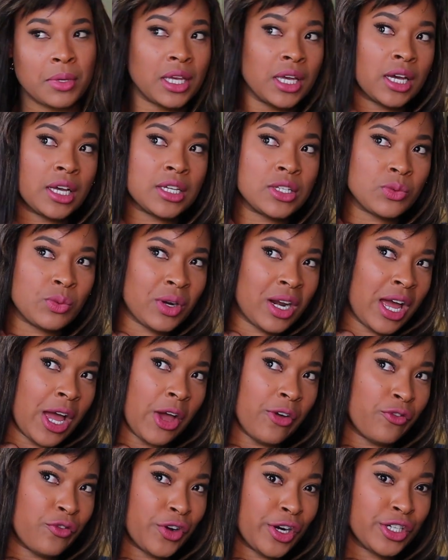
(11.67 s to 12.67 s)
because when
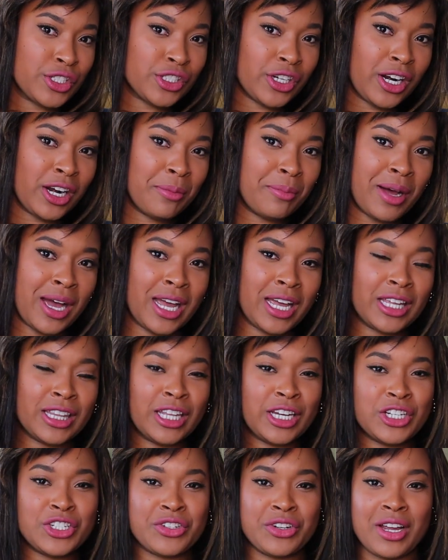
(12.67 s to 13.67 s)
I first started buying
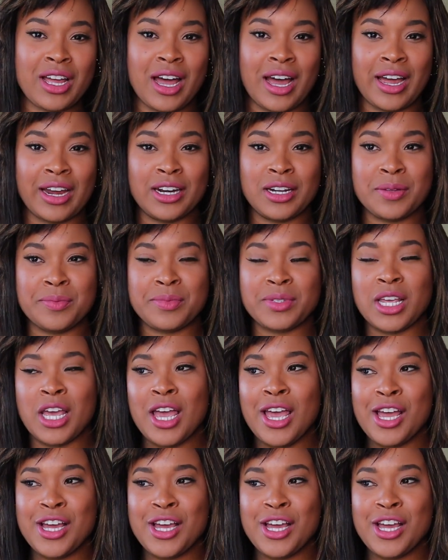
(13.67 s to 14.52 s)
luxury items,